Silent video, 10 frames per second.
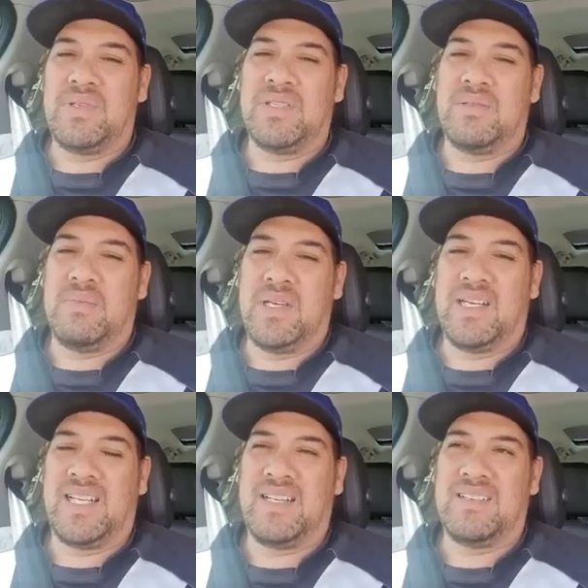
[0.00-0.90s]
purchase a
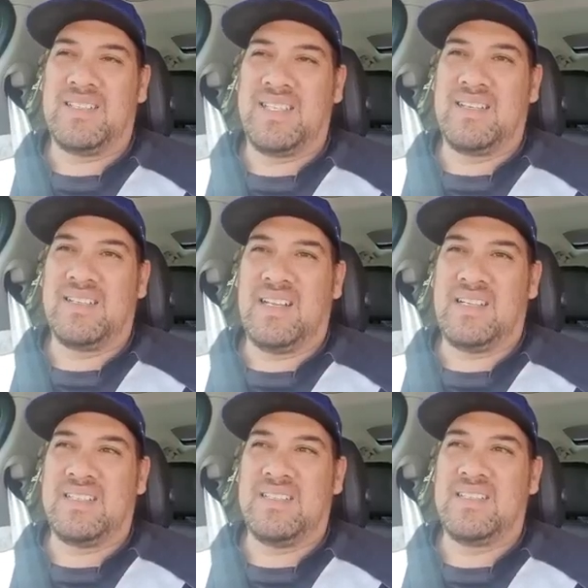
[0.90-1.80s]
pair of
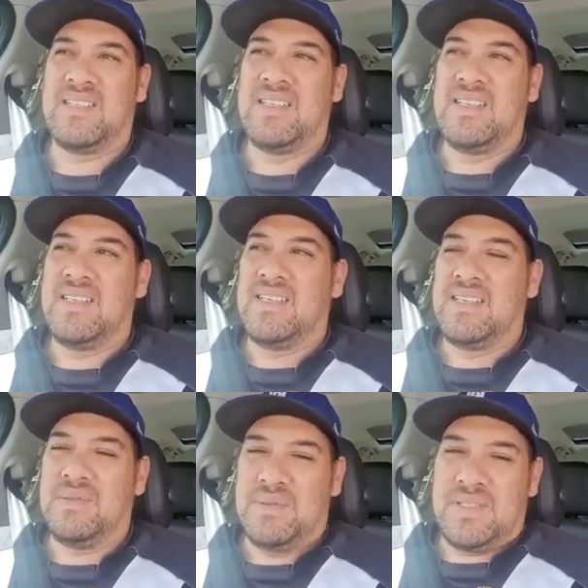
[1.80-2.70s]
sunglasses
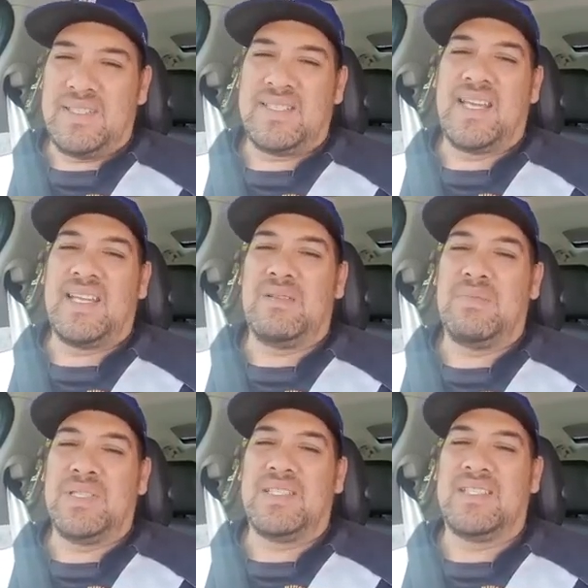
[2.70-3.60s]
that will sustain
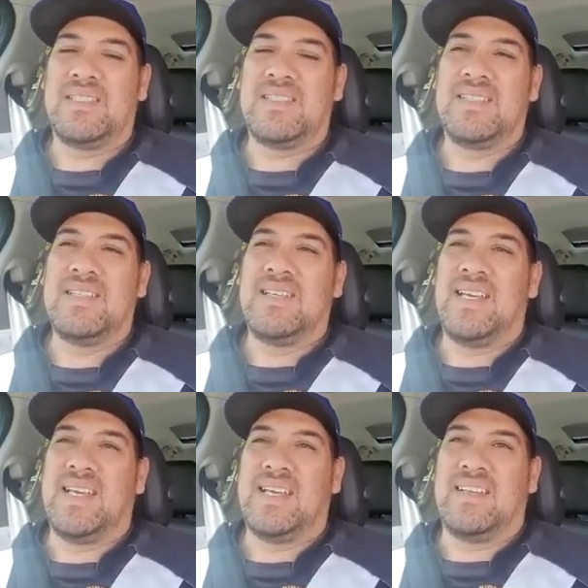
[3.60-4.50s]
our business
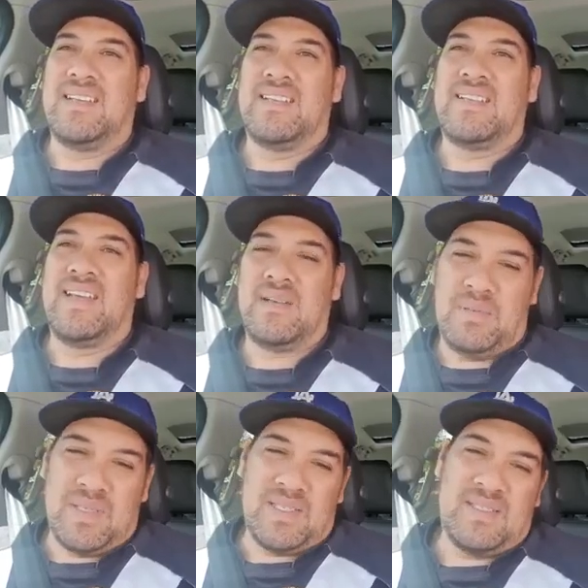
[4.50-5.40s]
and
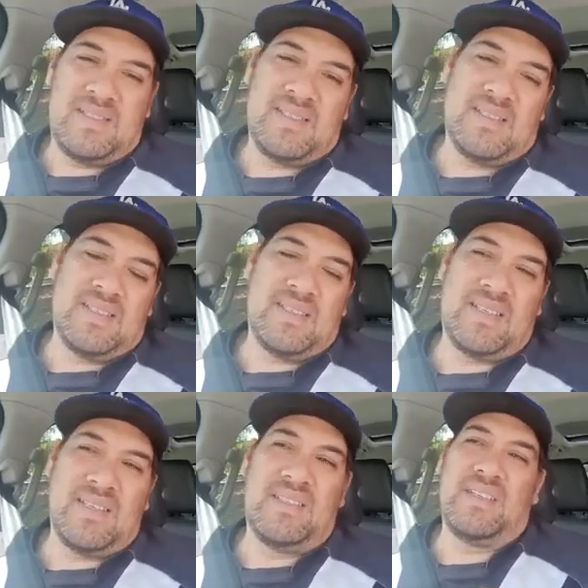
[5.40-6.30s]
help us to
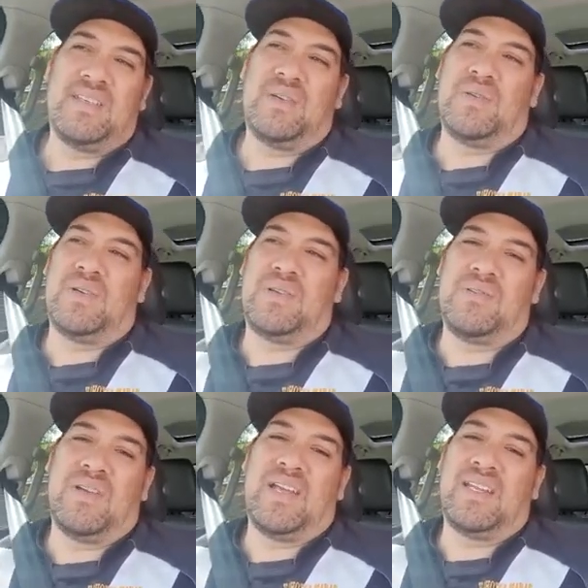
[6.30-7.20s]
continue on
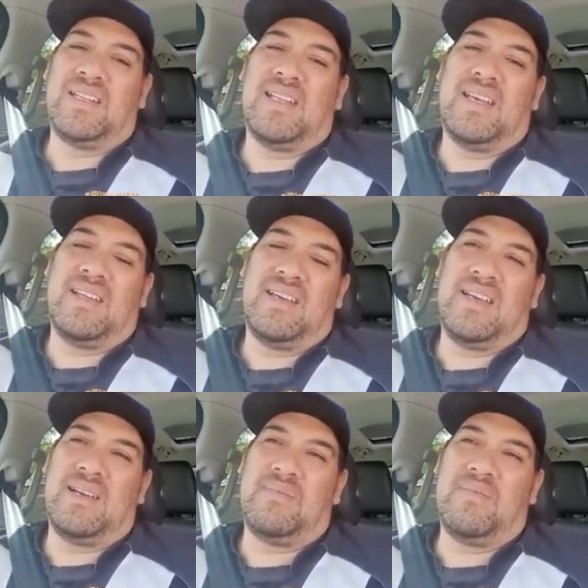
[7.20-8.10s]
creating that
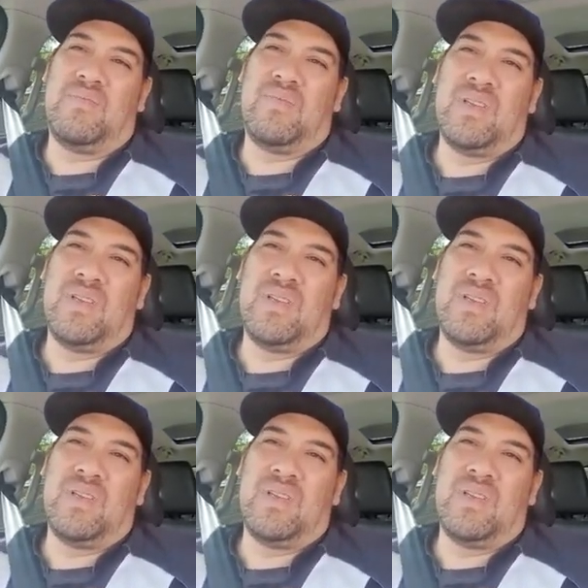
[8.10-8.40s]
um,